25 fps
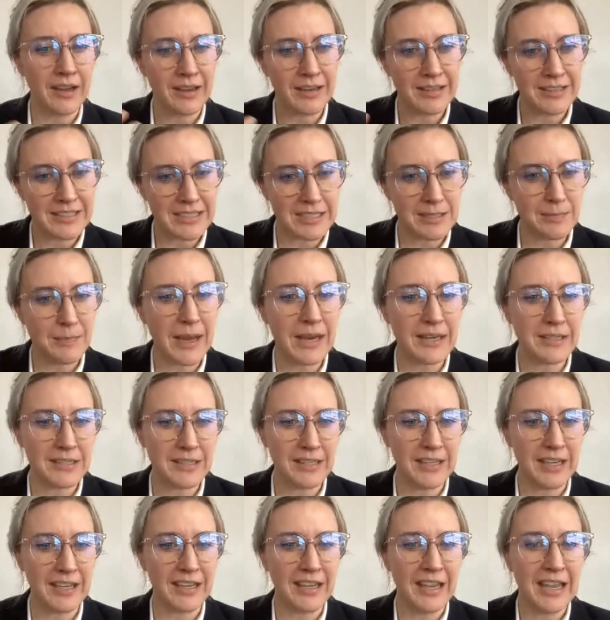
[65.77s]

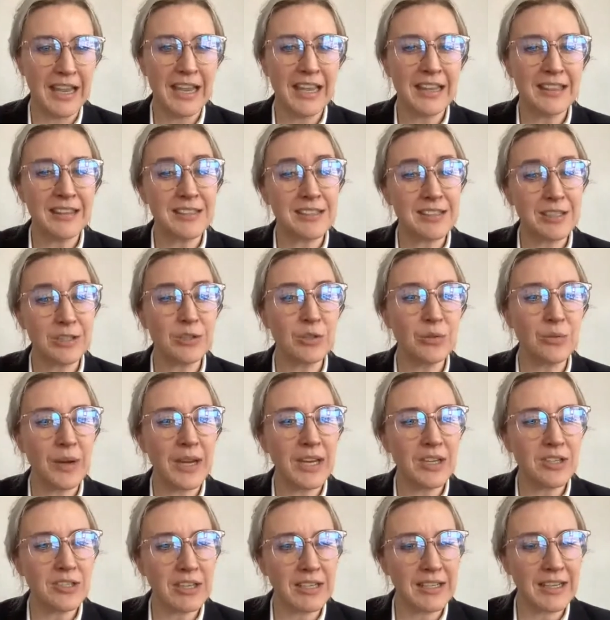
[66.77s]
dismantling the
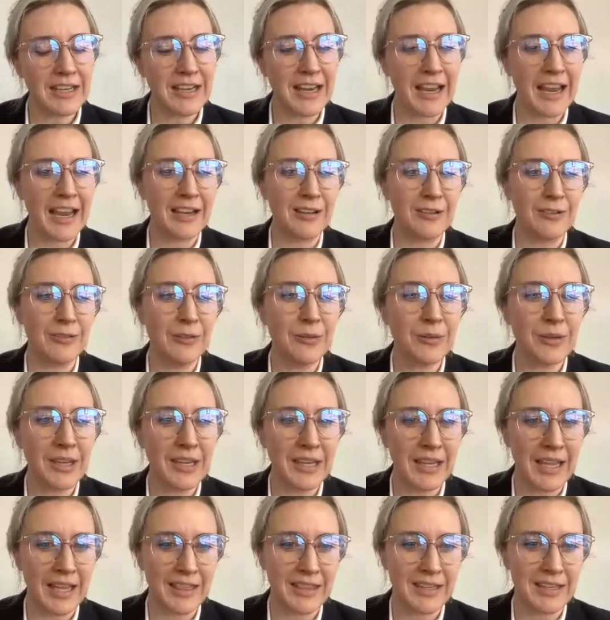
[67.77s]
situation and looking
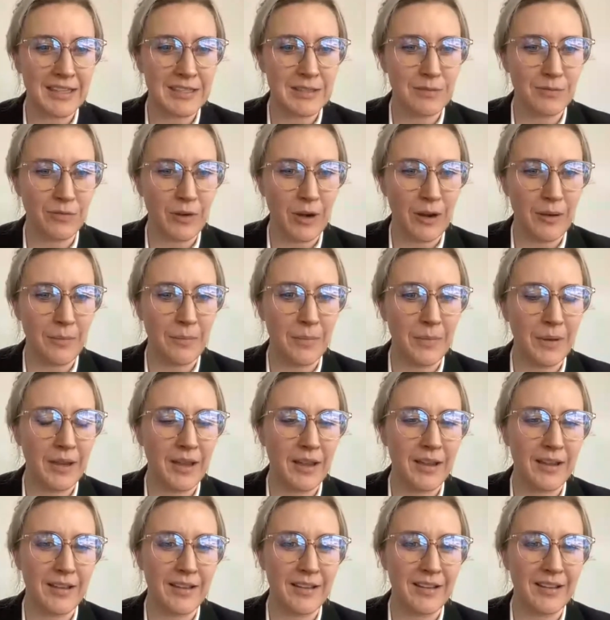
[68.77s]
at this from
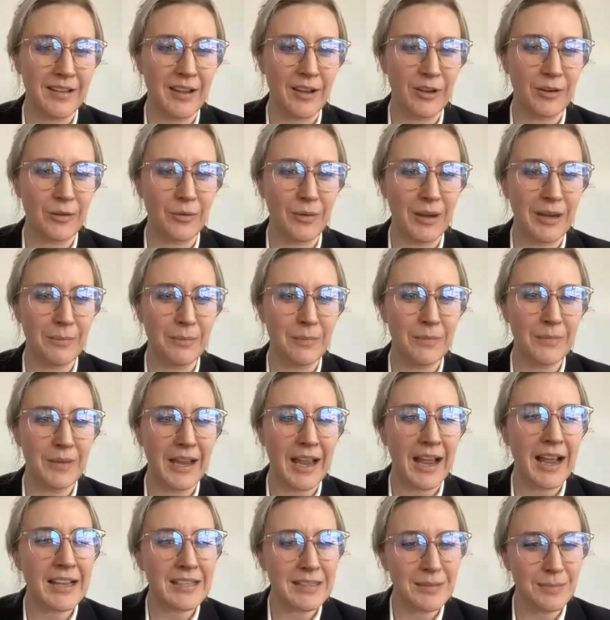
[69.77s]
a great
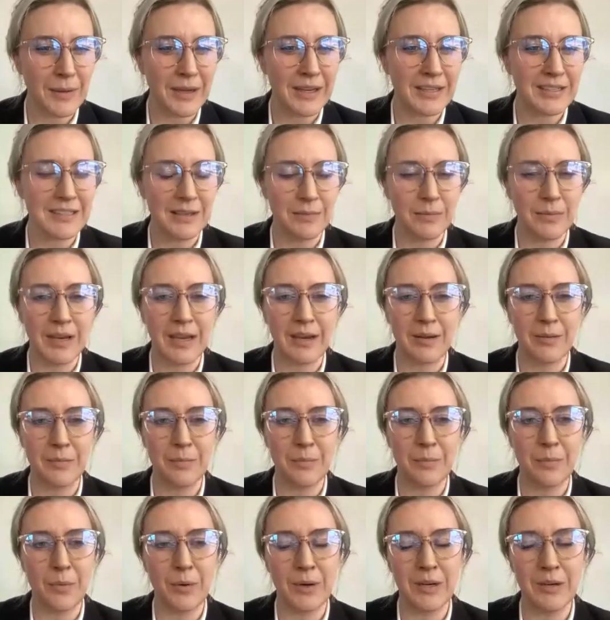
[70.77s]
aspect and
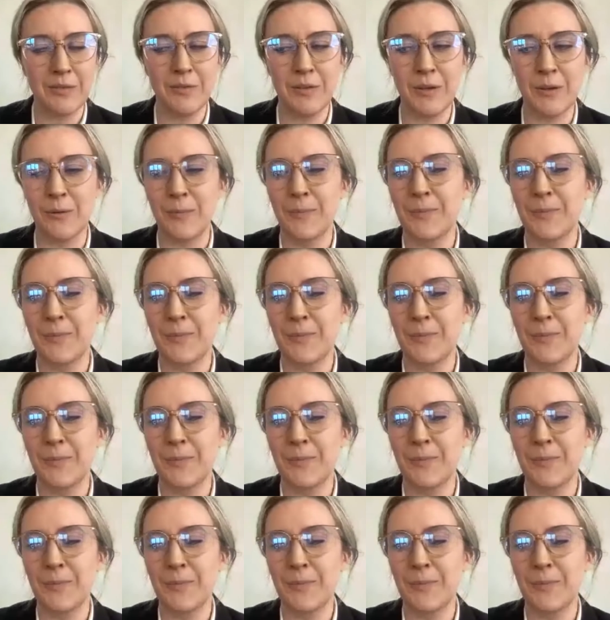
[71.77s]
point of view.